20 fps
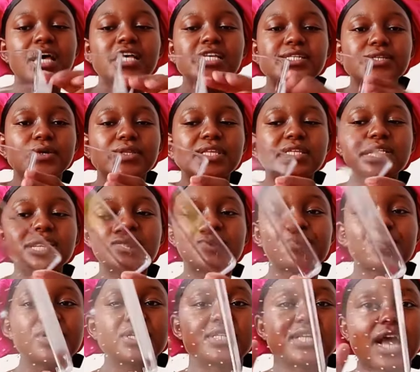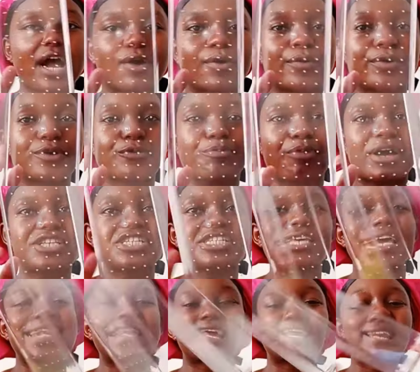So this is pretty a good purchase,
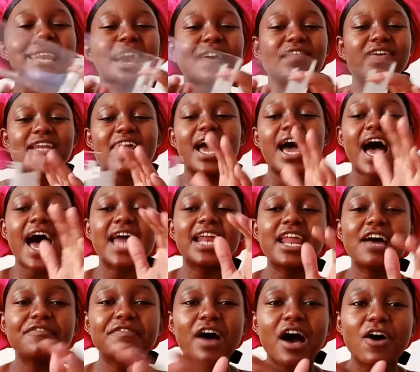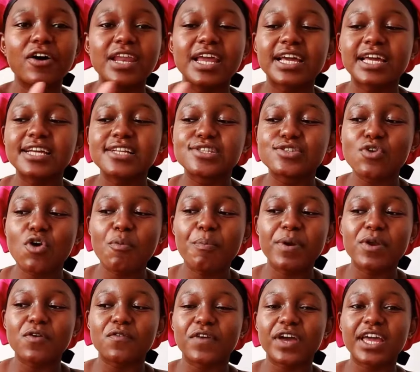and I love it. I love how like it's
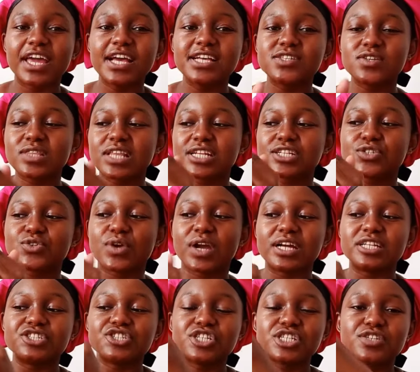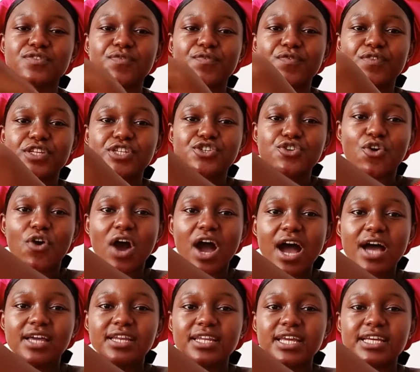open over here so that you can just fit your
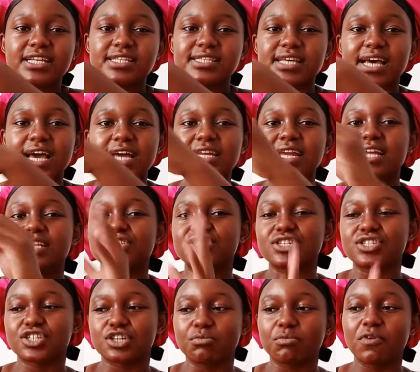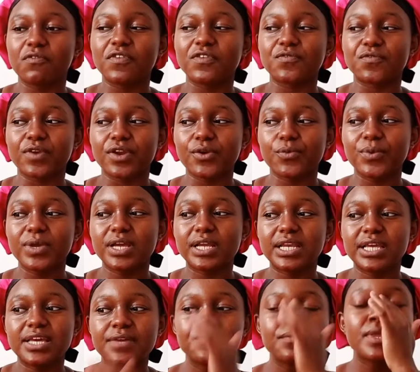hand inside and just remove it very
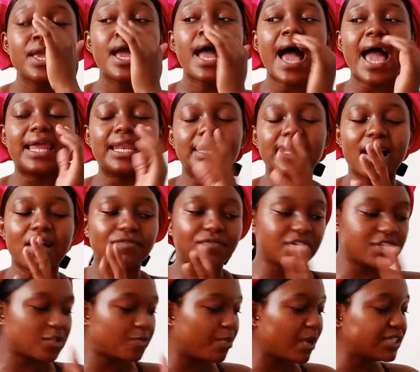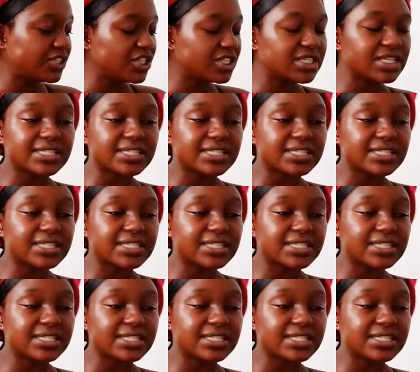quickly. I love this purchase.